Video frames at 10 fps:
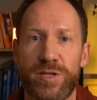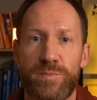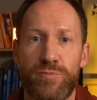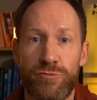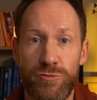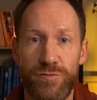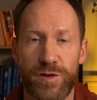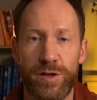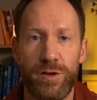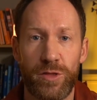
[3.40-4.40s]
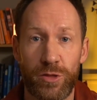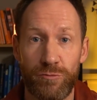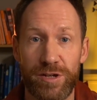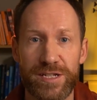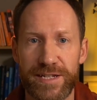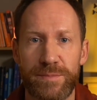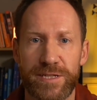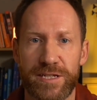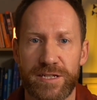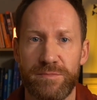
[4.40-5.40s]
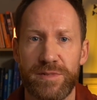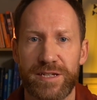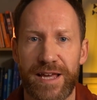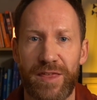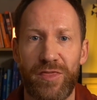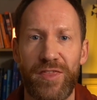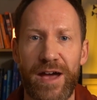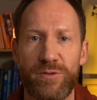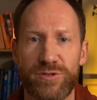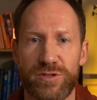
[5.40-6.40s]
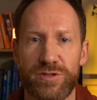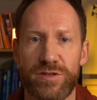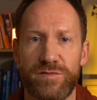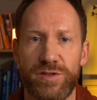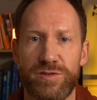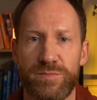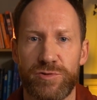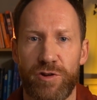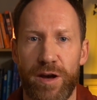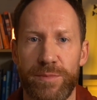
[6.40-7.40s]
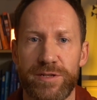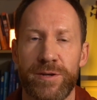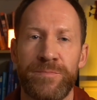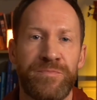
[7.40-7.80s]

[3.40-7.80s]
this proven 3-step system to get thousands of new subscribers.